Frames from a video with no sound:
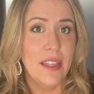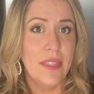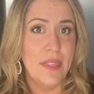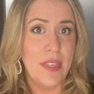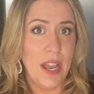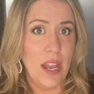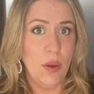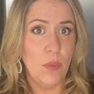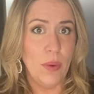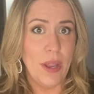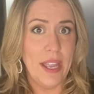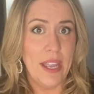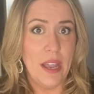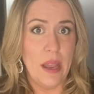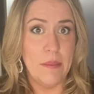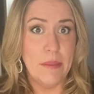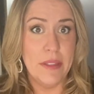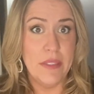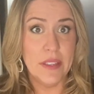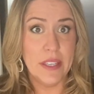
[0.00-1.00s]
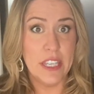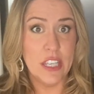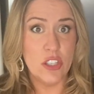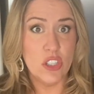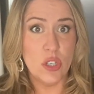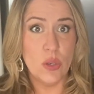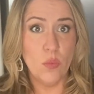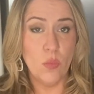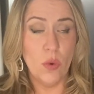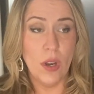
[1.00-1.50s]
That way I'm in the
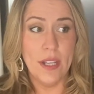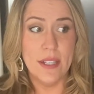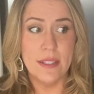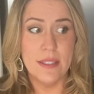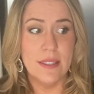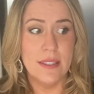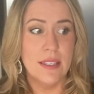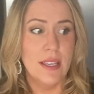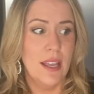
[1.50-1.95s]
kitchen once.